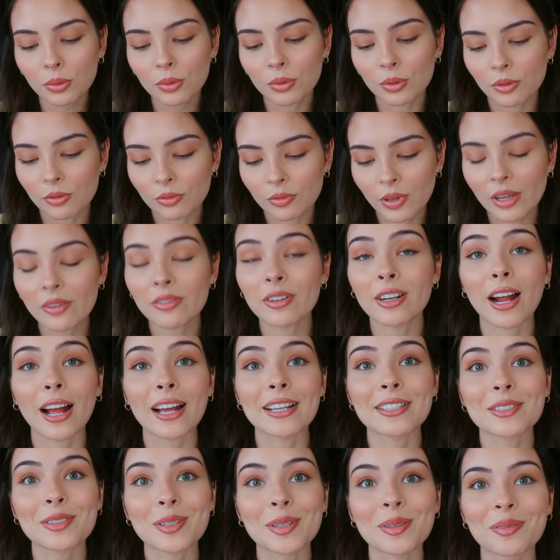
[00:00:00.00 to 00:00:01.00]
Ooh, favorite
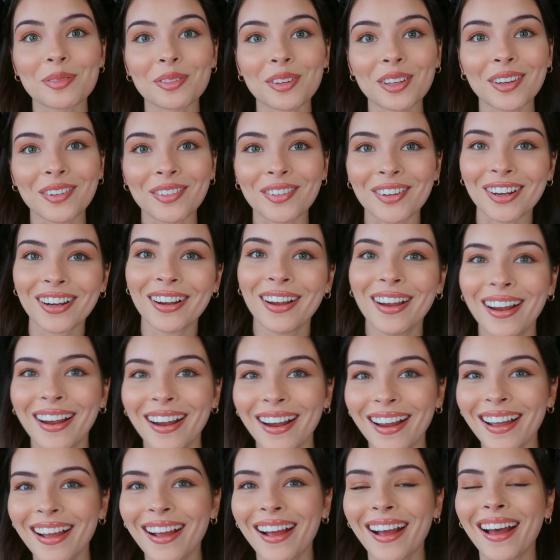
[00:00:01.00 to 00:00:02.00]
ice cream flavor.
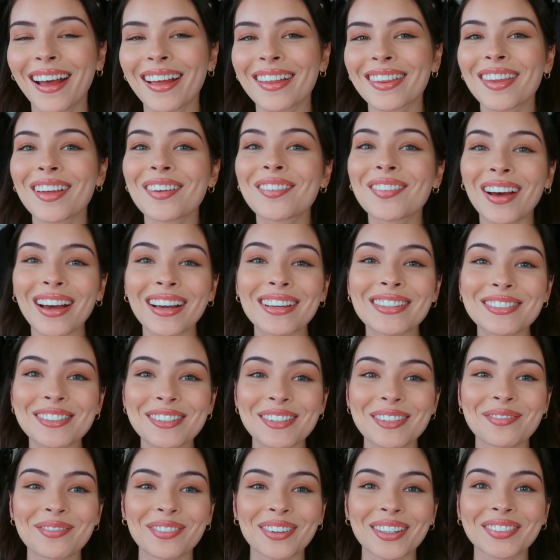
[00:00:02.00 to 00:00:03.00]
I love ice
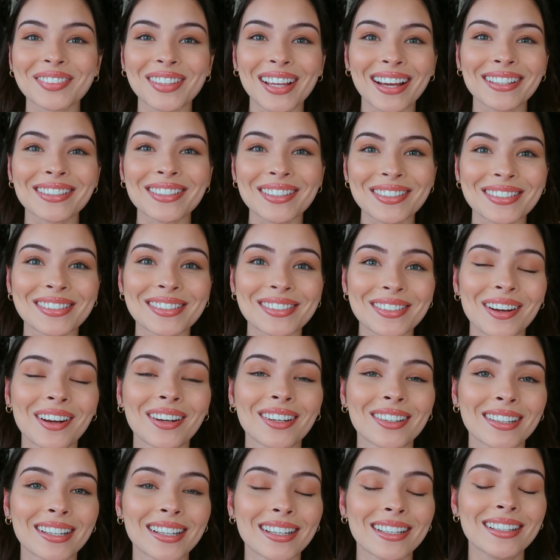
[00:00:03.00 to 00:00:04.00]
cream, but I'm lactose
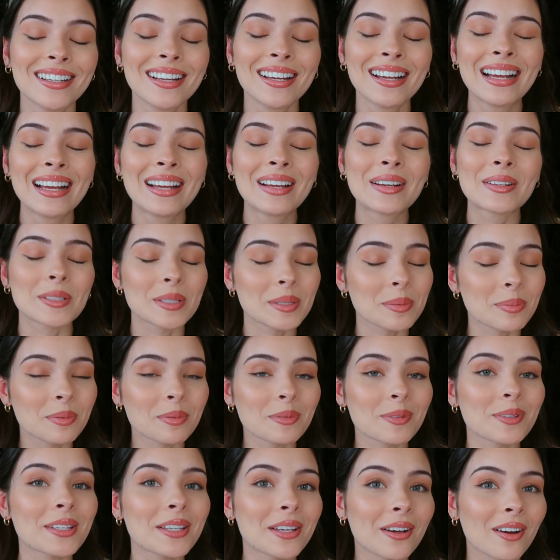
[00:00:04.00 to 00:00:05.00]
intolerant. It's just
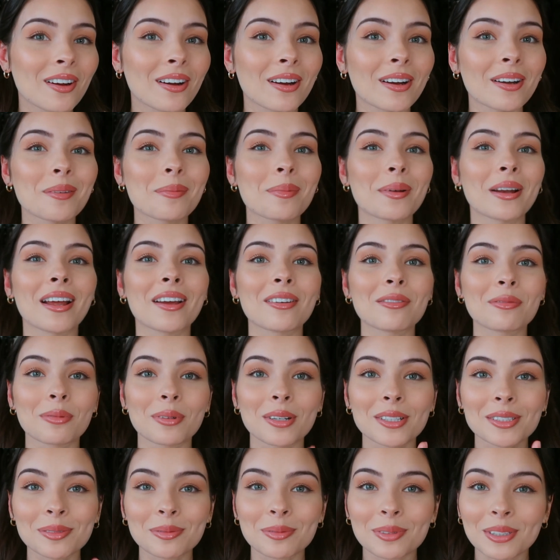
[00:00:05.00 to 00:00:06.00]
been really hard, but I've
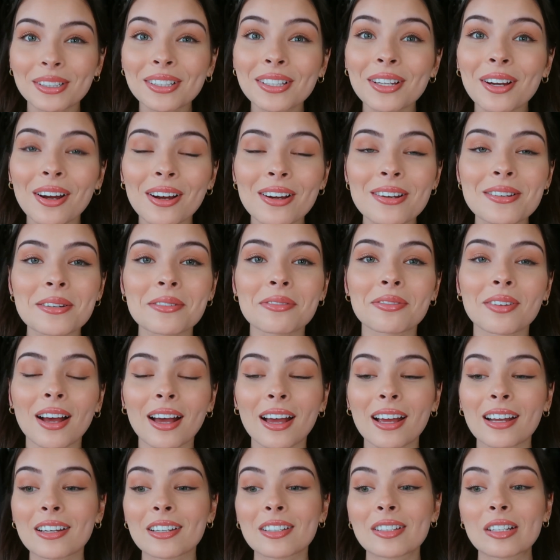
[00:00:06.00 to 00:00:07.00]
worked really hard to
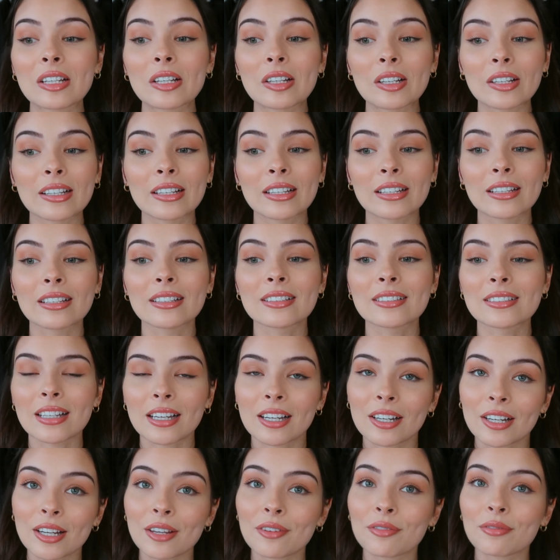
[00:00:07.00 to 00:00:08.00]
find good
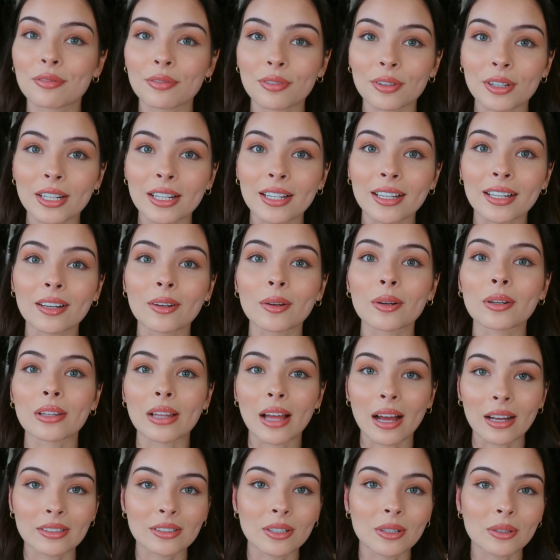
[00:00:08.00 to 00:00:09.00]
dairy-free or
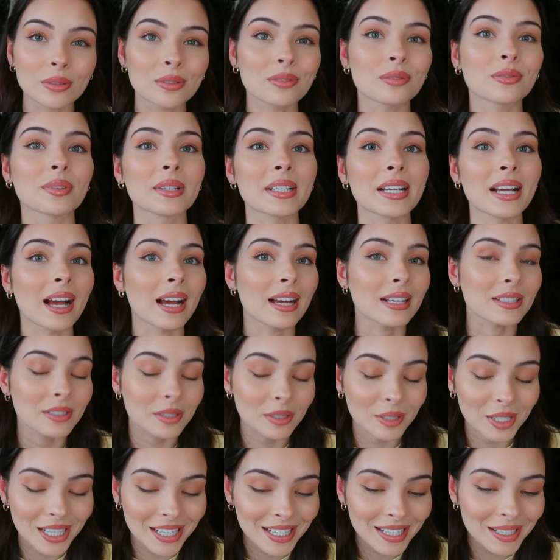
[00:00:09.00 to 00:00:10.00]
lactose-free ice
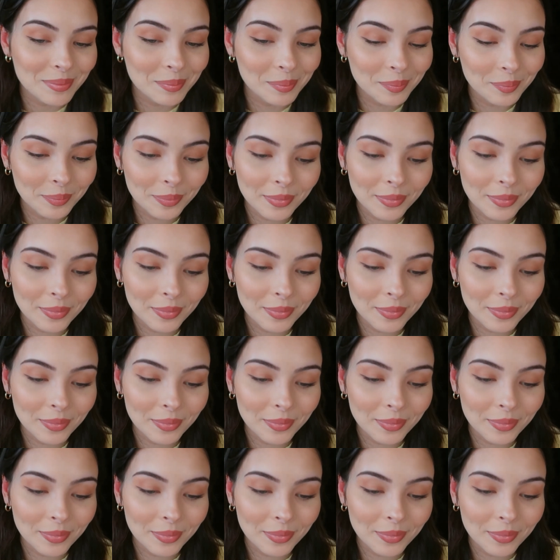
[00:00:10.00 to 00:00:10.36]
cream.